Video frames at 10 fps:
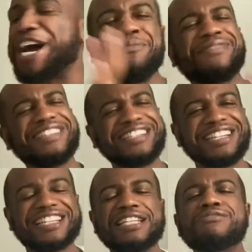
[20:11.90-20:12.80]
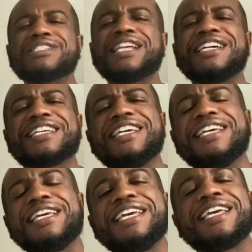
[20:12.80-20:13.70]
I'm good, because I was like,
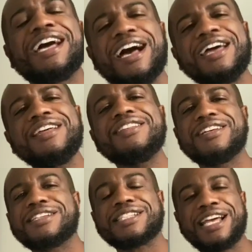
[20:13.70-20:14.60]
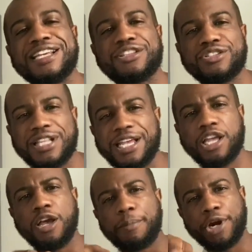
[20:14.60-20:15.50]
it kind of looks like there's like
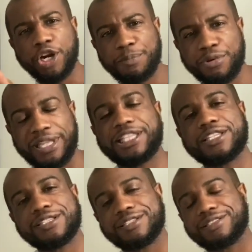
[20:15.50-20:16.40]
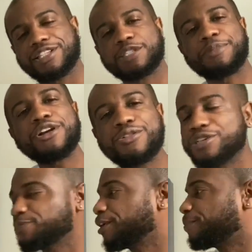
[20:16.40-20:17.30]
purple, like the sparkle is
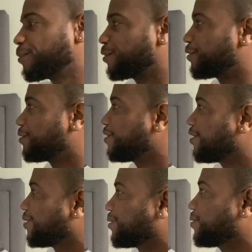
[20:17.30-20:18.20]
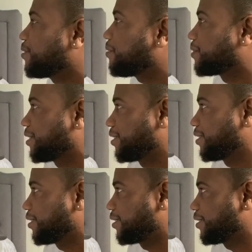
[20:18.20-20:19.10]
purple. Ooh, I'm
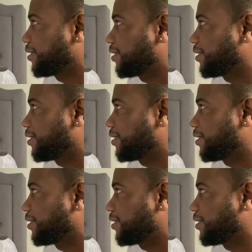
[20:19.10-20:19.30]
good.